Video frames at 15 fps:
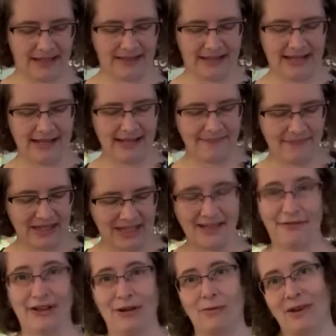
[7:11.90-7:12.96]
Okay, it's
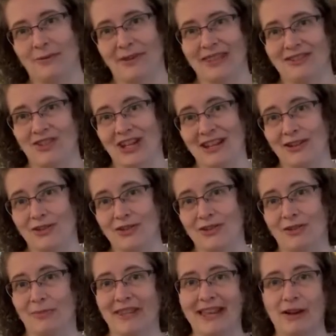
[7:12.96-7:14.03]
a fun one with shakers
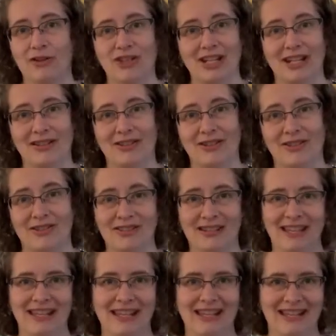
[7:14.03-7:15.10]
or without shakers.
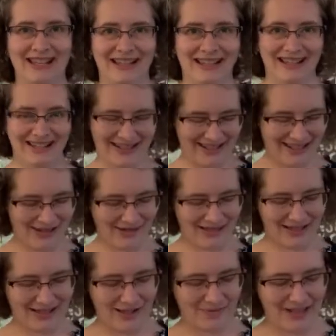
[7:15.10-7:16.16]
I can do it
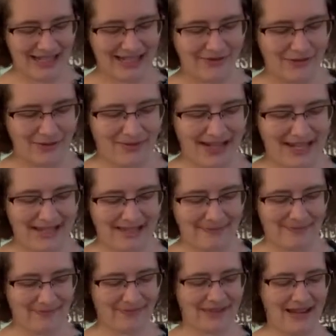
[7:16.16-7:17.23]
in so many different ways.
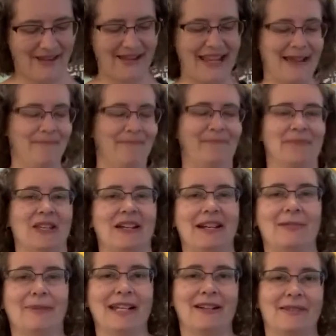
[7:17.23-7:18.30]
Okay, so
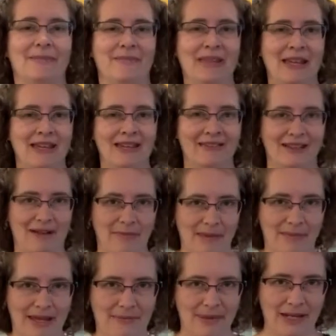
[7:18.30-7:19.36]
here we go. Got my
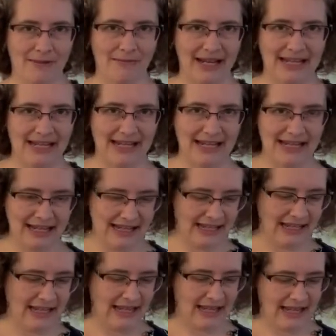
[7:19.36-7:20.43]
baby on my knee,
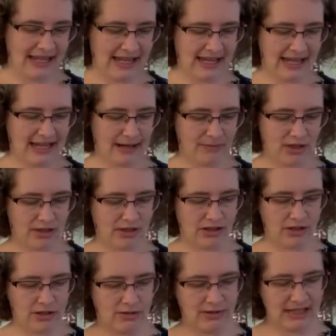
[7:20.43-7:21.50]
and I'm just
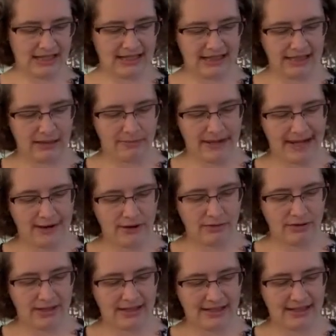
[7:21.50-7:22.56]
going to do it as a little
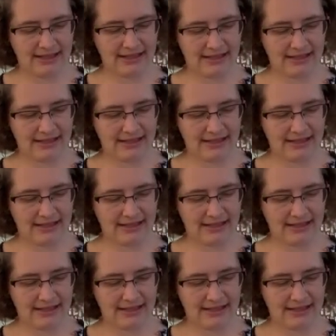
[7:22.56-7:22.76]
bounce.